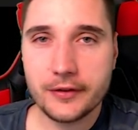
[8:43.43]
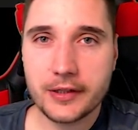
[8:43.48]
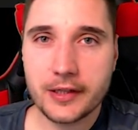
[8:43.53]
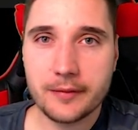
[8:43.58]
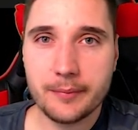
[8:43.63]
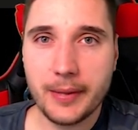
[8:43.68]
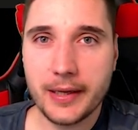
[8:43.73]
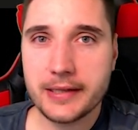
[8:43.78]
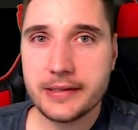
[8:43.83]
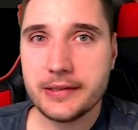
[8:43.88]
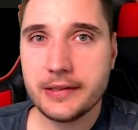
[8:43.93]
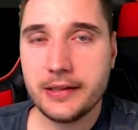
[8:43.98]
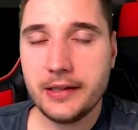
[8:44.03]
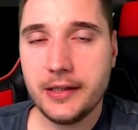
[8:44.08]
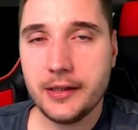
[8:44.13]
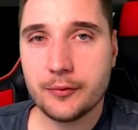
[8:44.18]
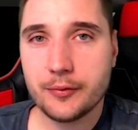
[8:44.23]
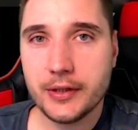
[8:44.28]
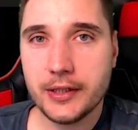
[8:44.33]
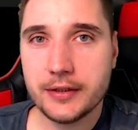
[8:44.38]
You can
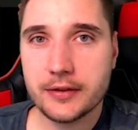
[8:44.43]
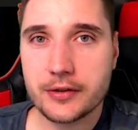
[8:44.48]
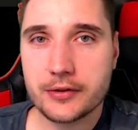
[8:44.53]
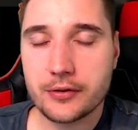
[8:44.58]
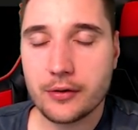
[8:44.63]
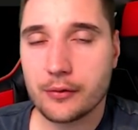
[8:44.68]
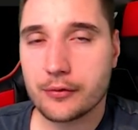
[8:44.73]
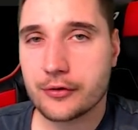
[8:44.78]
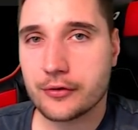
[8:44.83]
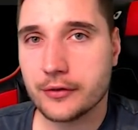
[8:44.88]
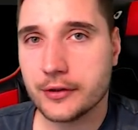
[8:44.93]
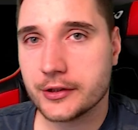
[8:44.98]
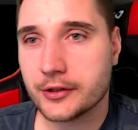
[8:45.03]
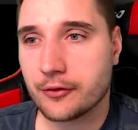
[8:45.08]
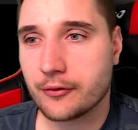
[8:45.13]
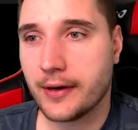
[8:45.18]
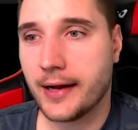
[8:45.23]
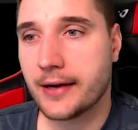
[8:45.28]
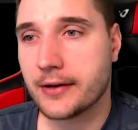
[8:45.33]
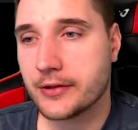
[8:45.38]
basically read the social
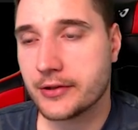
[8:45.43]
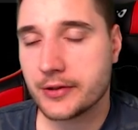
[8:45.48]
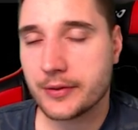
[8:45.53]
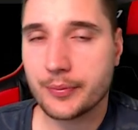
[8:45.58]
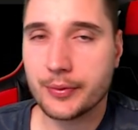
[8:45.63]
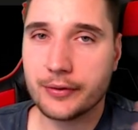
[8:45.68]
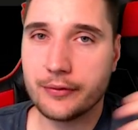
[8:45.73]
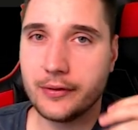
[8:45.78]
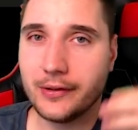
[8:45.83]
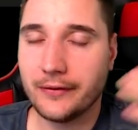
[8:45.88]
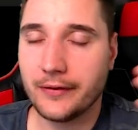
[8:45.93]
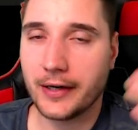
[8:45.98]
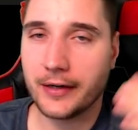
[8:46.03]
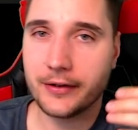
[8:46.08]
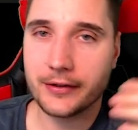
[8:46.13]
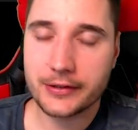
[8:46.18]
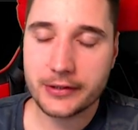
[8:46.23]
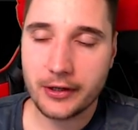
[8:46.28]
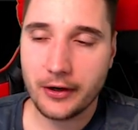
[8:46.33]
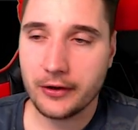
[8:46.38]
interactions between
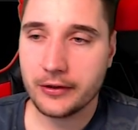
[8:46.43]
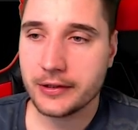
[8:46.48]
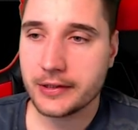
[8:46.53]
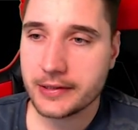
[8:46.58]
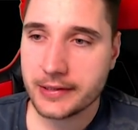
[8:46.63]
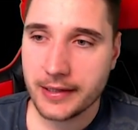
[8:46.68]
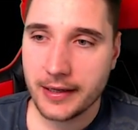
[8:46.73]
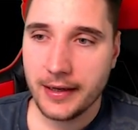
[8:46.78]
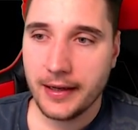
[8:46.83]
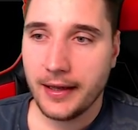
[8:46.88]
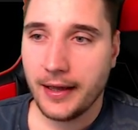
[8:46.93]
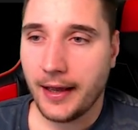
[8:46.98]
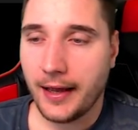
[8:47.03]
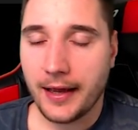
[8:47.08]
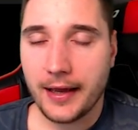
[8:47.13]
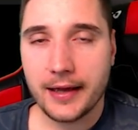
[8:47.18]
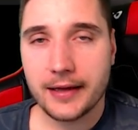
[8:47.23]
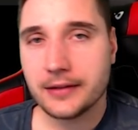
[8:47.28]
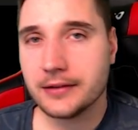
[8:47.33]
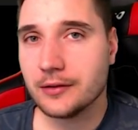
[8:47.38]
various colonists
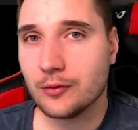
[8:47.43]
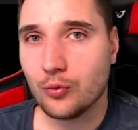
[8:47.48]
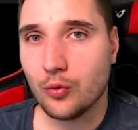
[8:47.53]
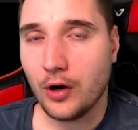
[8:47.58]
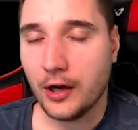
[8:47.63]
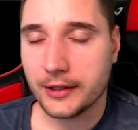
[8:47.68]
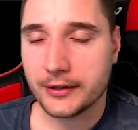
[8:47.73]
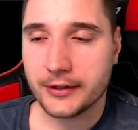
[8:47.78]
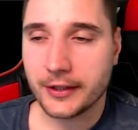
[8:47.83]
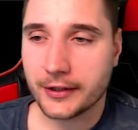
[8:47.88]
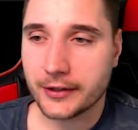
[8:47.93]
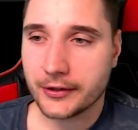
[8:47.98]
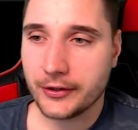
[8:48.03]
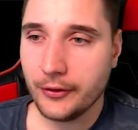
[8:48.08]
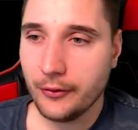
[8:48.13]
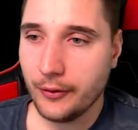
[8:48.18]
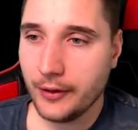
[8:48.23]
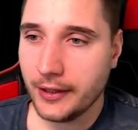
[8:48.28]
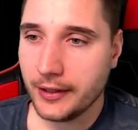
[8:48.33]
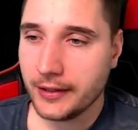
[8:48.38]
and what they're
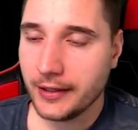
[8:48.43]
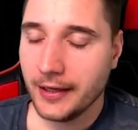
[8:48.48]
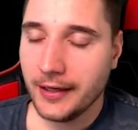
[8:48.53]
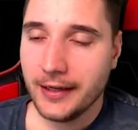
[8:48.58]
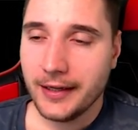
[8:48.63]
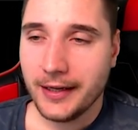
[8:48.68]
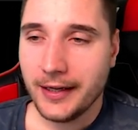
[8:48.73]
doing.